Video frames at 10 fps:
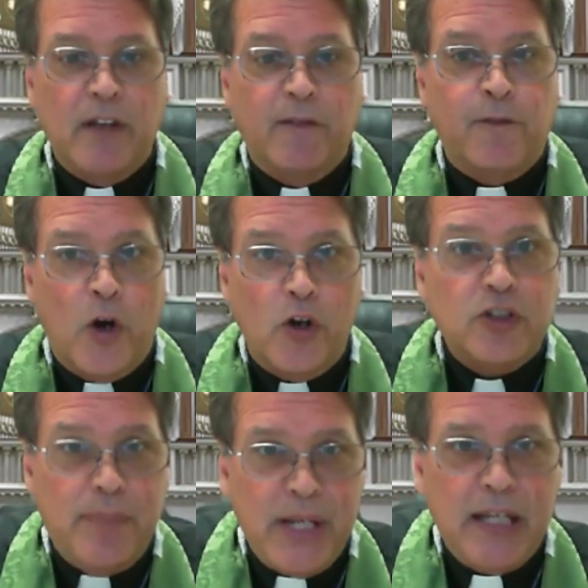The
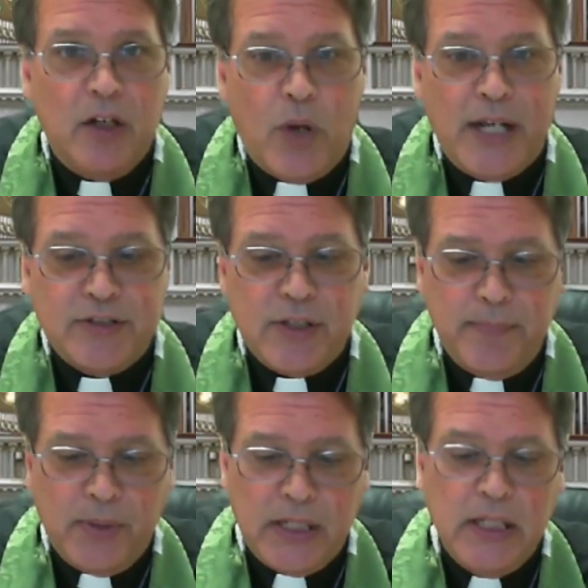first being, quite
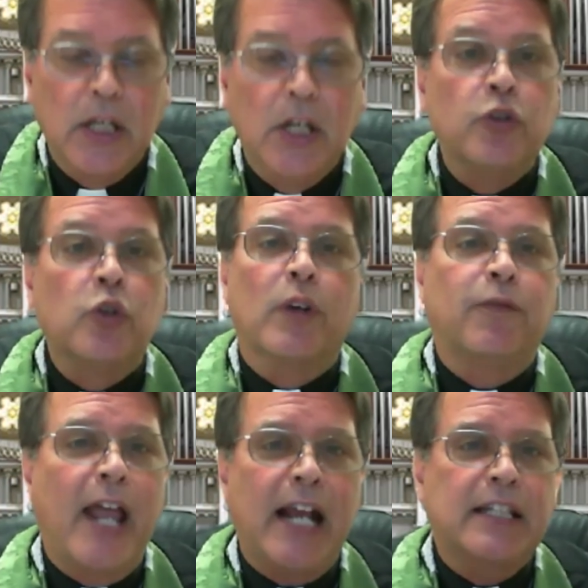simply, to
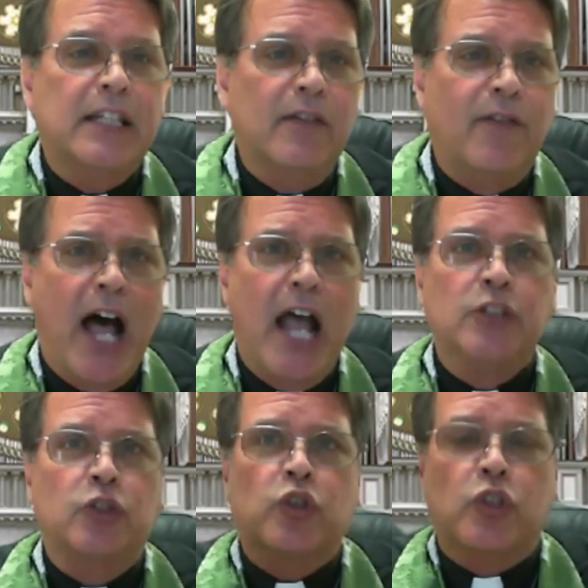reflect the divine,
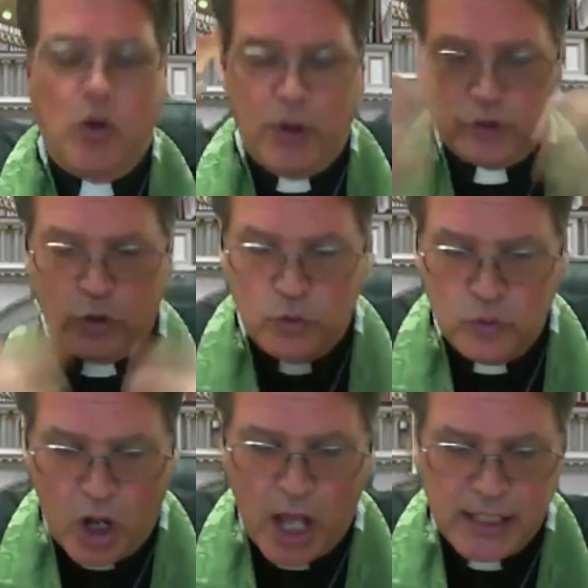to show us who
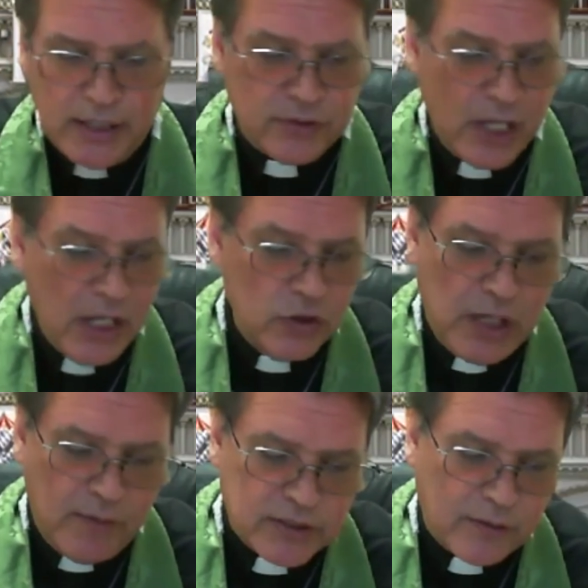God is, to
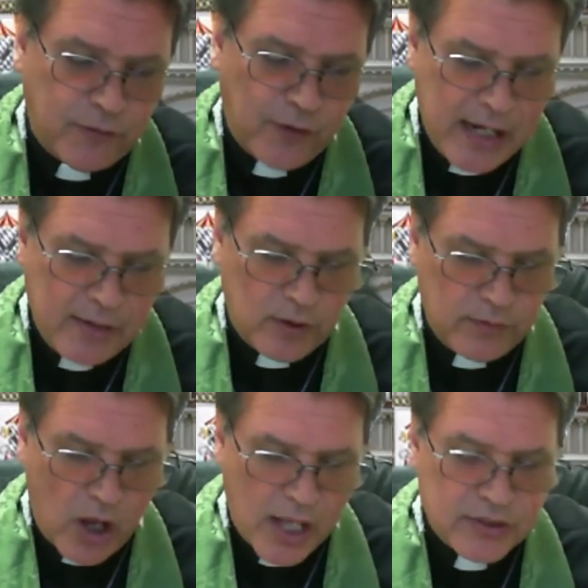give us a flavor of
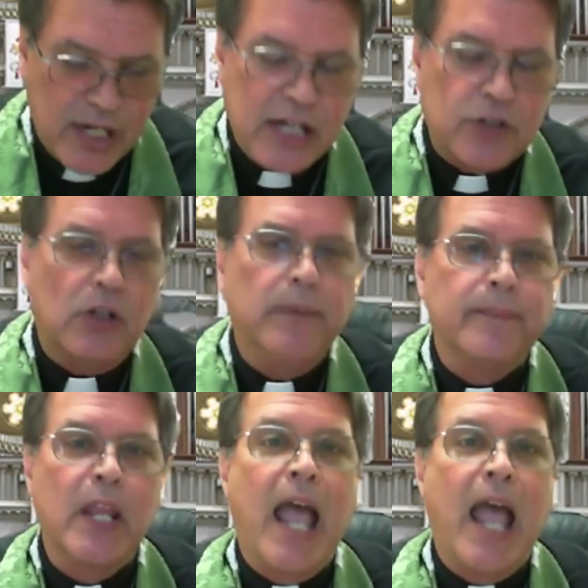God's nature,